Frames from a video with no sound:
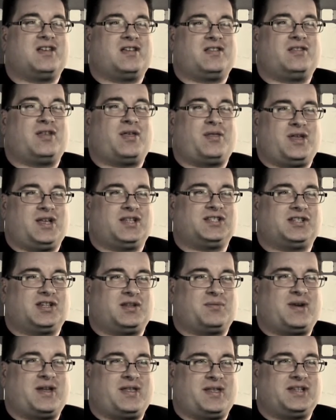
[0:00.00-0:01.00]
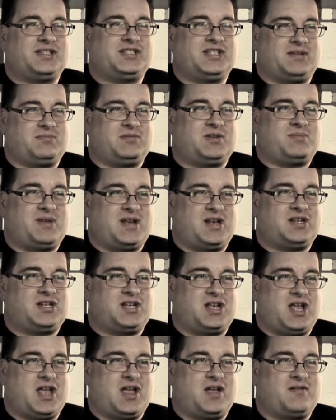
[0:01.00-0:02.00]
that things are the way they seem to be
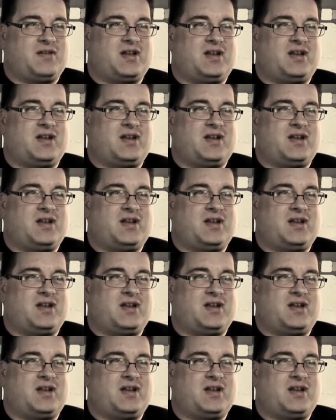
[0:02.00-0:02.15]
to you.